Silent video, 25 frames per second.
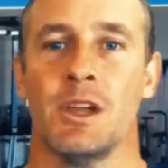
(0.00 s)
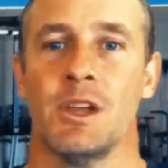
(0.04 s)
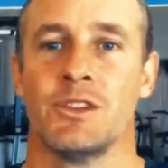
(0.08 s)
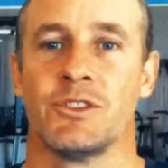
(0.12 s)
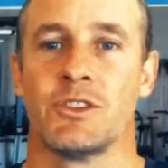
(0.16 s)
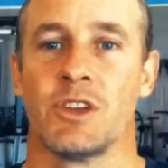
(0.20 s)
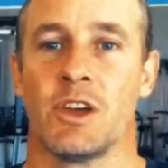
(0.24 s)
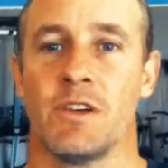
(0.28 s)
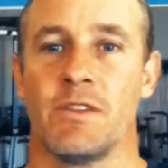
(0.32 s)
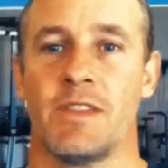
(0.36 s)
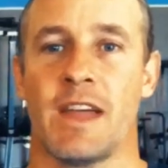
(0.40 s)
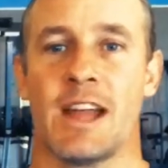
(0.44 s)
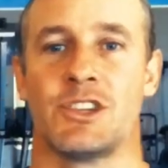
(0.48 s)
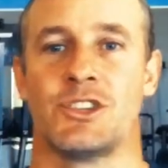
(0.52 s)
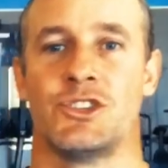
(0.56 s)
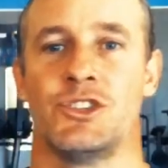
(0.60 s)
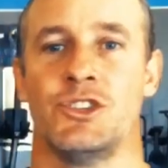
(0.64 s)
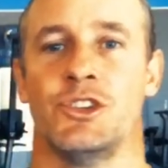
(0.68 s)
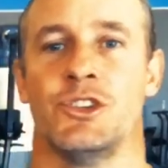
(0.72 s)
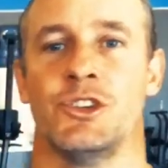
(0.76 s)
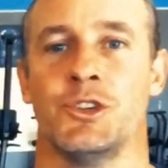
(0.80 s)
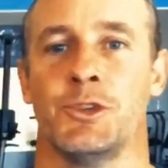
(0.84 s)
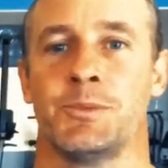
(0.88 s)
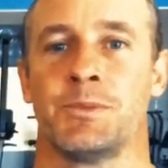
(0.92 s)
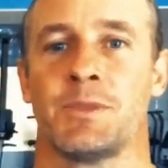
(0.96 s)
So if that's
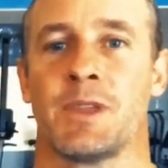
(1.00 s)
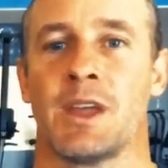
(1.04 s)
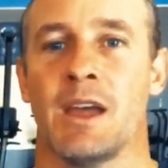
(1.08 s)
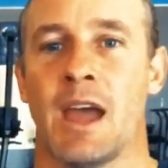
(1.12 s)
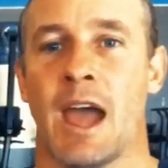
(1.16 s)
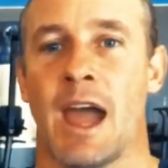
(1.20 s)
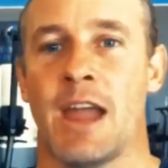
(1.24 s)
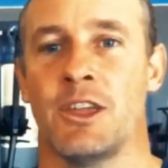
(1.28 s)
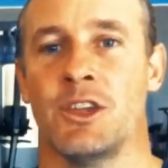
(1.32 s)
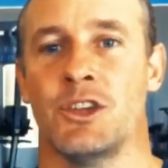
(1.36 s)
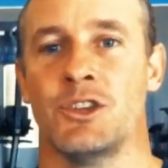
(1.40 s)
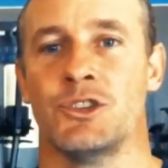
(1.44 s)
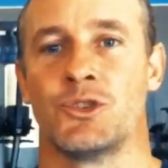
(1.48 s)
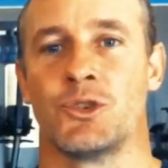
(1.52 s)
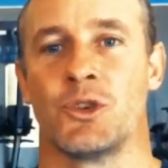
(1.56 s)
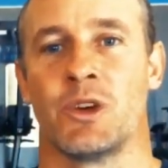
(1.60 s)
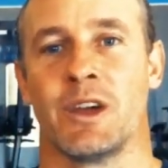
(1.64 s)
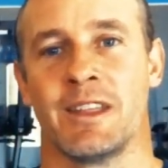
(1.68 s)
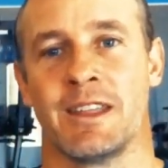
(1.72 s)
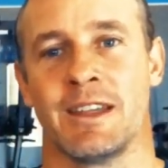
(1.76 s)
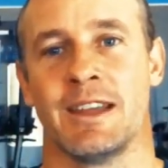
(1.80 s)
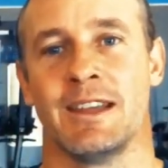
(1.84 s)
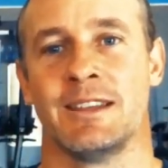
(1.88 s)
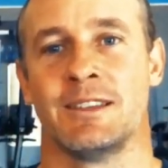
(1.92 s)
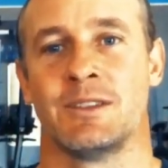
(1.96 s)
you and you enjoy
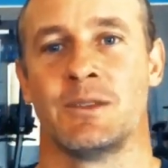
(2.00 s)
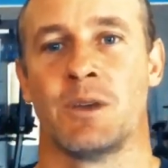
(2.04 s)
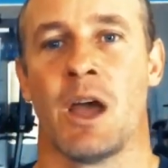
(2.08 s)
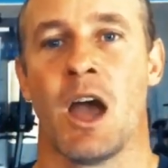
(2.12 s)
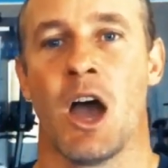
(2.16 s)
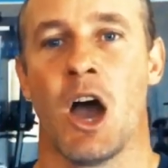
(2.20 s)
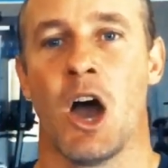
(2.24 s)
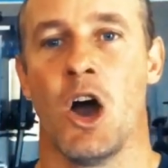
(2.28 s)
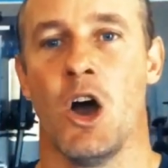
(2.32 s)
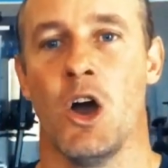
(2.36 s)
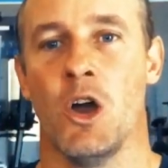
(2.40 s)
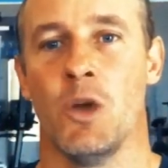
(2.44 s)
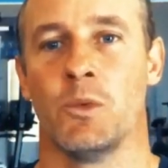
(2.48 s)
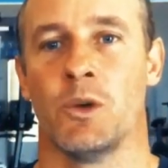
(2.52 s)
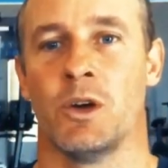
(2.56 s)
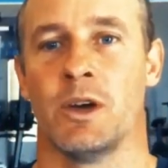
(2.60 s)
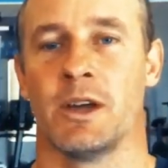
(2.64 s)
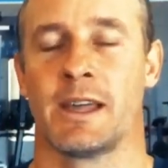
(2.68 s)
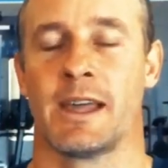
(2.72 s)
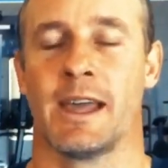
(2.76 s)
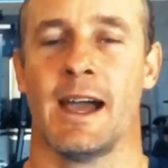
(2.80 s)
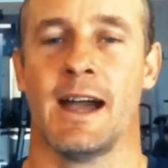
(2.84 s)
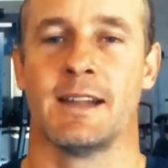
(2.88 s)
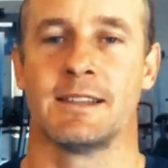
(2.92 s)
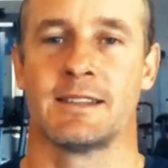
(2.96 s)
these home
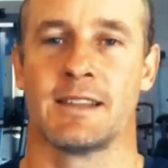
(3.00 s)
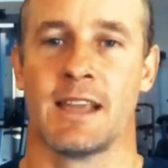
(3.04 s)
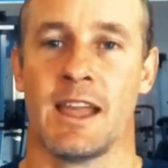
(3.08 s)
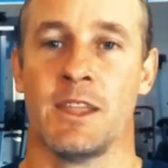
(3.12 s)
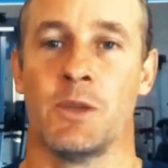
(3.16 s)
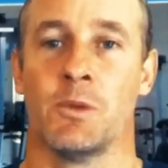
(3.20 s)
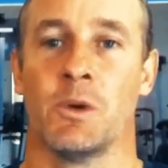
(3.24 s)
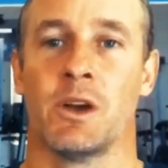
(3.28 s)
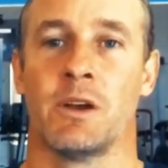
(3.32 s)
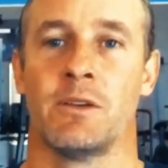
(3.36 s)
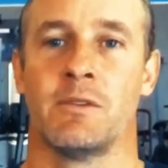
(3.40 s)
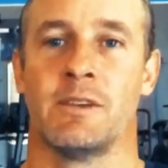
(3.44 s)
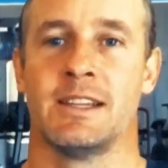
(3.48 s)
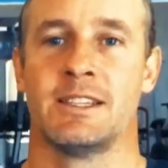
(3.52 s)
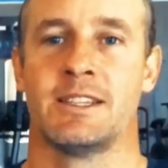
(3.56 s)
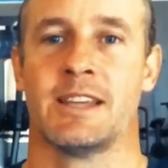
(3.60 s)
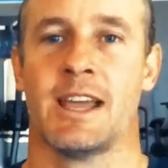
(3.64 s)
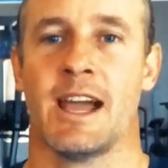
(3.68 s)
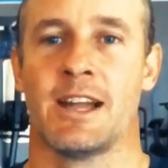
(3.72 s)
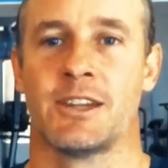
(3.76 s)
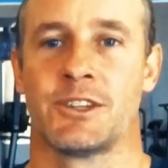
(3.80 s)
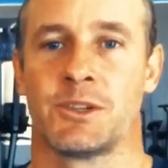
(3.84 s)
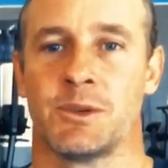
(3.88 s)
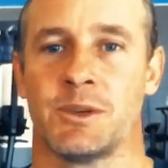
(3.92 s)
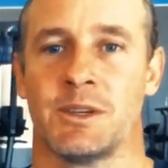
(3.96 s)
workouts and you want to reach
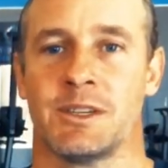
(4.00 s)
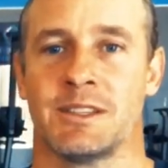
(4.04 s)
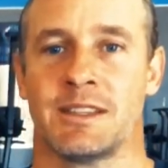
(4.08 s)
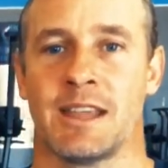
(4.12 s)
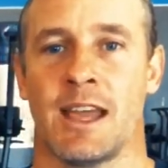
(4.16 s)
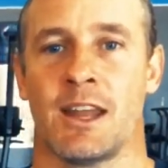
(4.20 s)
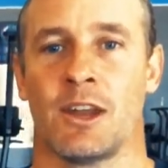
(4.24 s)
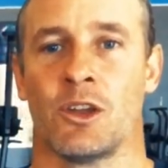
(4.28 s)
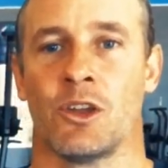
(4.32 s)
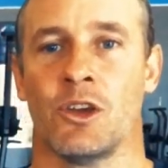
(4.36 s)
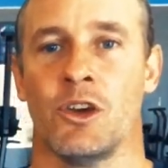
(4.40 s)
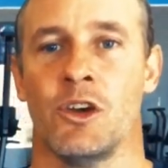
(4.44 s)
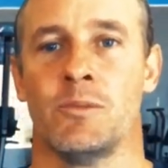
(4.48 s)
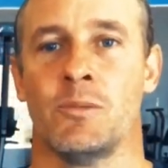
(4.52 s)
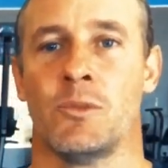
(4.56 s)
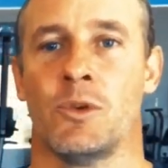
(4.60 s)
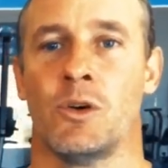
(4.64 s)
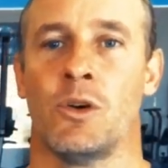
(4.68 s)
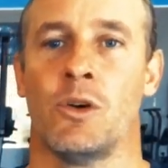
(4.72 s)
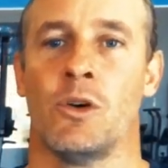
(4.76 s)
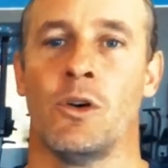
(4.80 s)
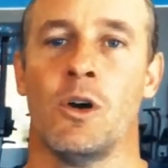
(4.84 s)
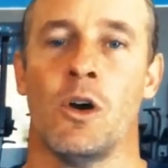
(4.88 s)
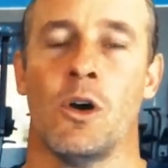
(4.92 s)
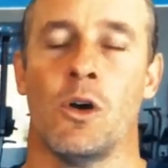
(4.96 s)
out to us and learn
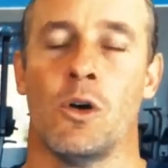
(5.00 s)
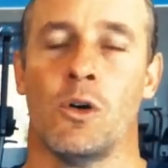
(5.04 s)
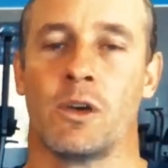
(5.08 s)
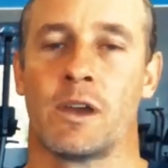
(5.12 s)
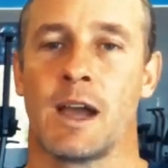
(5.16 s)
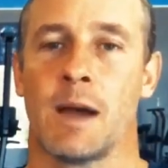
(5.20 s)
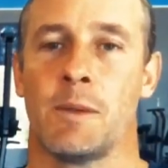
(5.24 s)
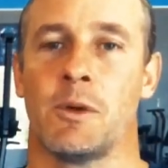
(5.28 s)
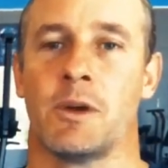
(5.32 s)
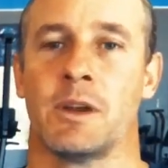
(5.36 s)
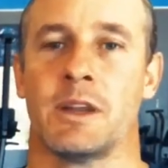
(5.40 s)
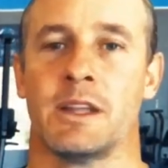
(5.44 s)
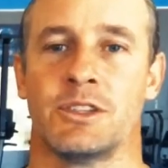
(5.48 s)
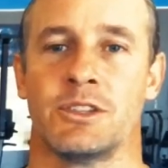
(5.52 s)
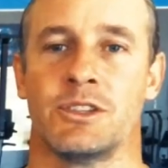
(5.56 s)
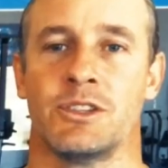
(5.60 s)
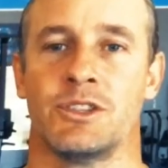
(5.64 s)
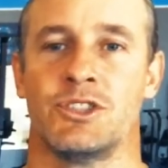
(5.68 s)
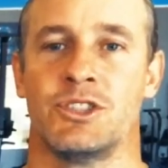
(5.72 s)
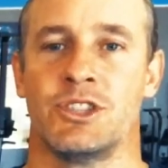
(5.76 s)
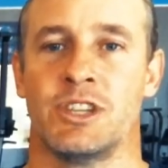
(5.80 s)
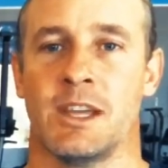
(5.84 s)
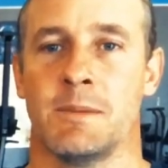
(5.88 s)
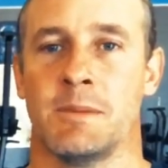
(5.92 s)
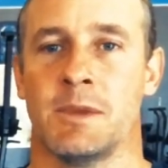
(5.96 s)
more or come on into the
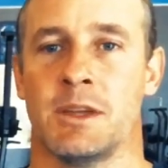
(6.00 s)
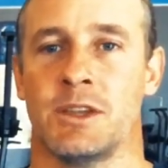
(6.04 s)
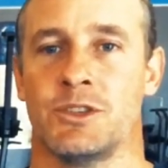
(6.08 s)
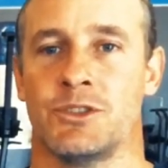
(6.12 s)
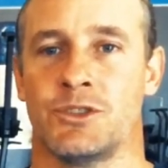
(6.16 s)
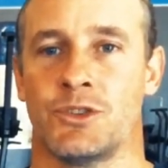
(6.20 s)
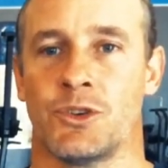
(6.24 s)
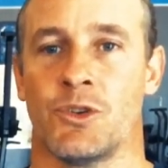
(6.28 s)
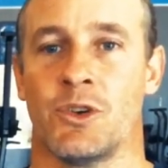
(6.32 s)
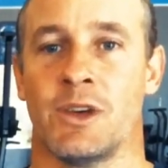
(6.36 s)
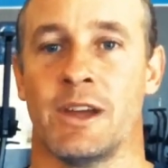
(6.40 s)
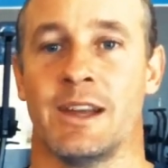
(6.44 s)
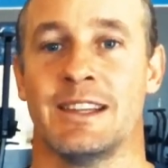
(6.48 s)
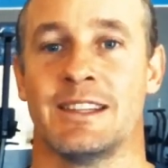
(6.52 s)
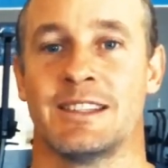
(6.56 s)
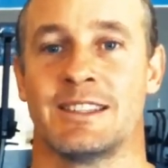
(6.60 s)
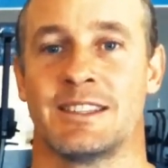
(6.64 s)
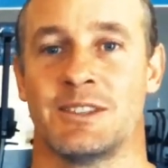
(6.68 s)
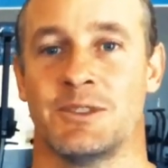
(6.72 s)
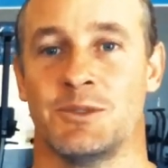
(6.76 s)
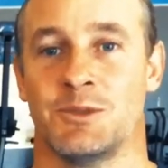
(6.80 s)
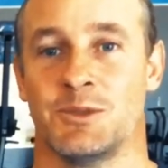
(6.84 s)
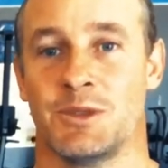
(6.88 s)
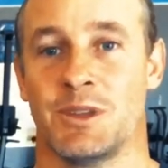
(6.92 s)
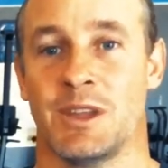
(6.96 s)
gym and join
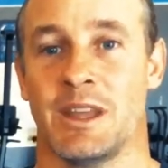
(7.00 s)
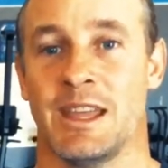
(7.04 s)
into,